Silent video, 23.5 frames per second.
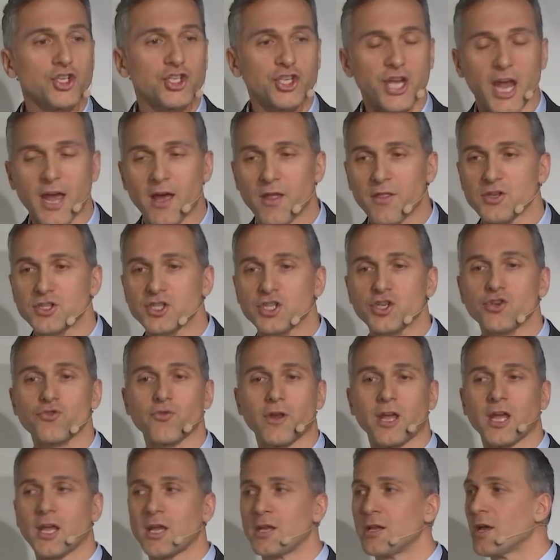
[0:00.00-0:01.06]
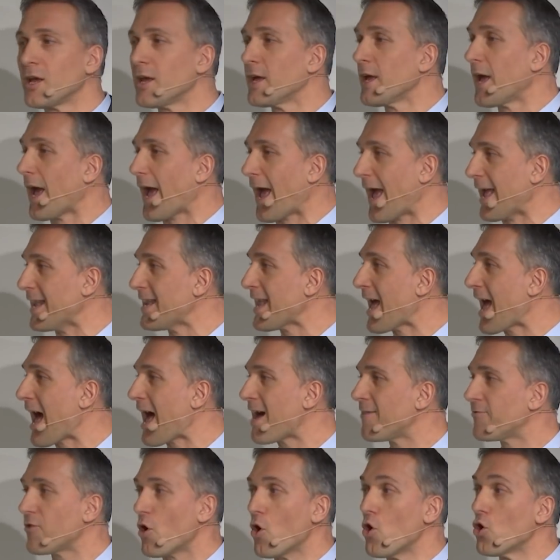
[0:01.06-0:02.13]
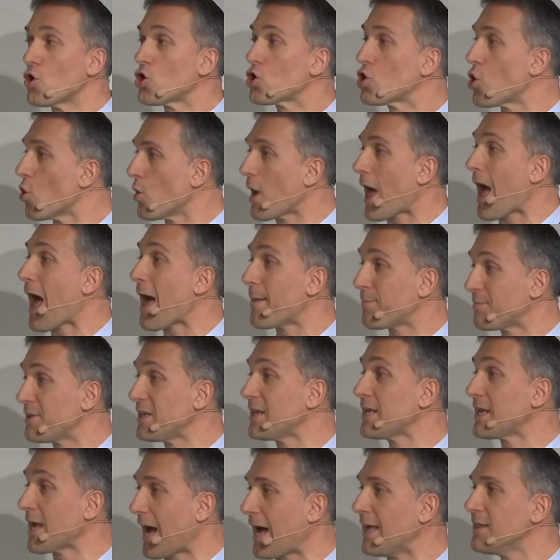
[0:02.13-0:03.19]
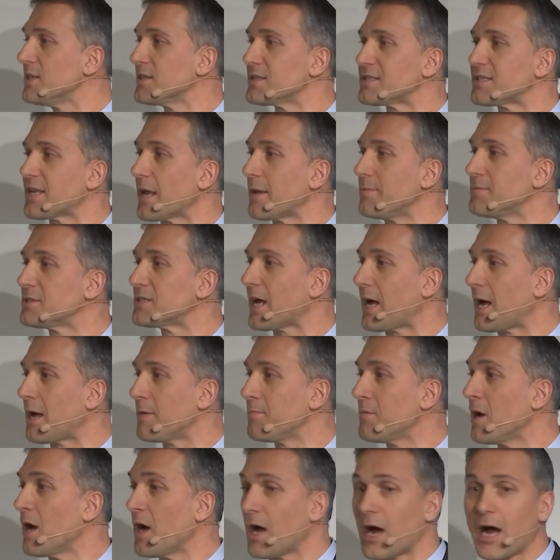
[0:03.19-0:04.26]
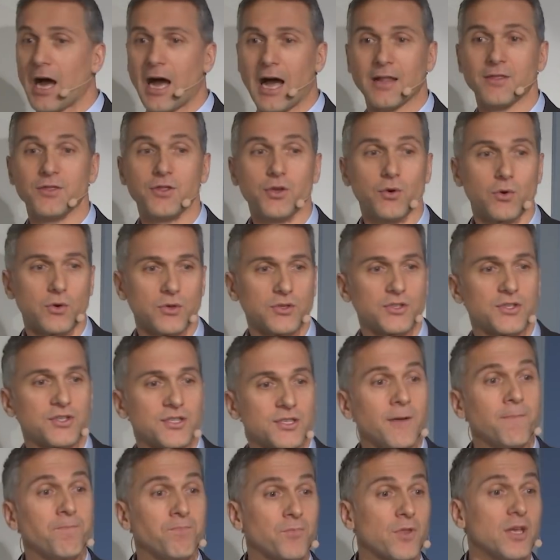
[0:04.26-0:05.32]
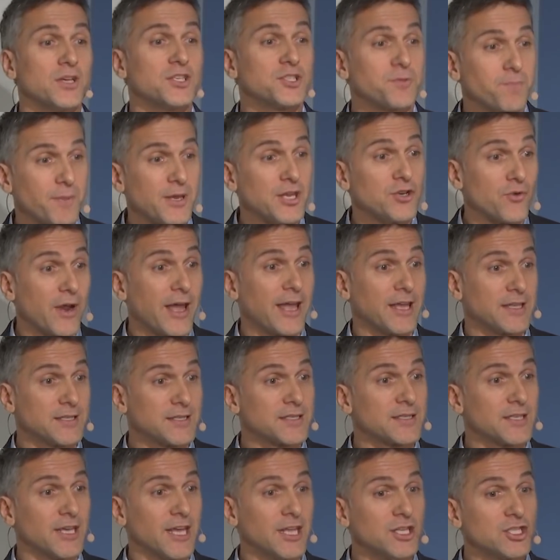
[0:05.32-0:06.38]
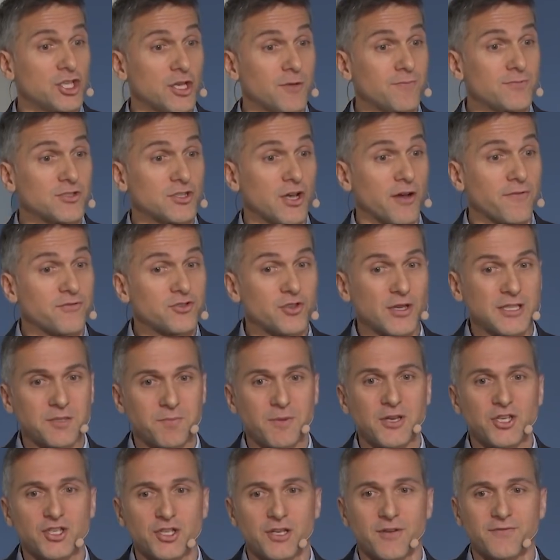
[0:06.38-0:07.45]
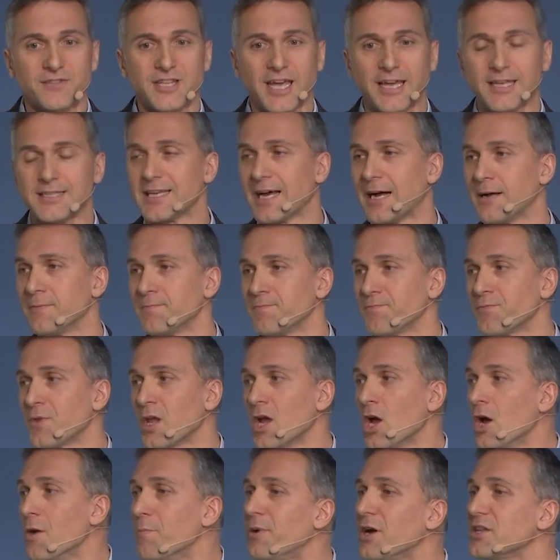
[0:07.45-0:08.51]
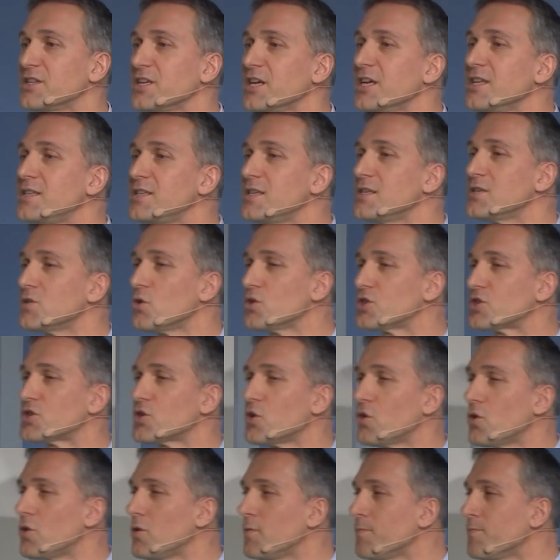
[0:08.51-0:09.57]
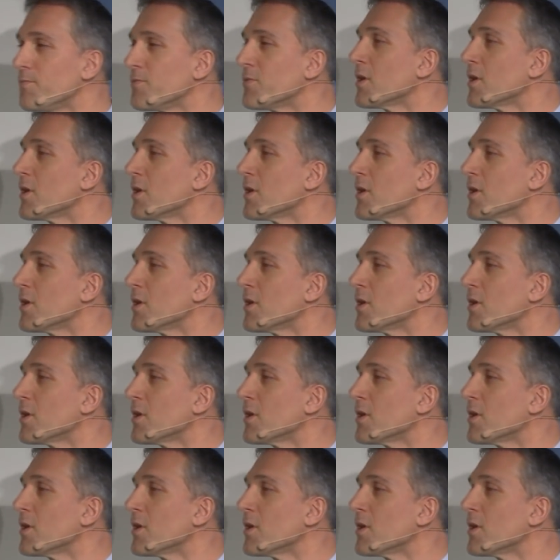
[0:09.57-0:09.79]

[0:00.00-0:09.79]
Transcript: share the screen and have a call happening at the same time at those speed rates in terms of transmission of data. But it is also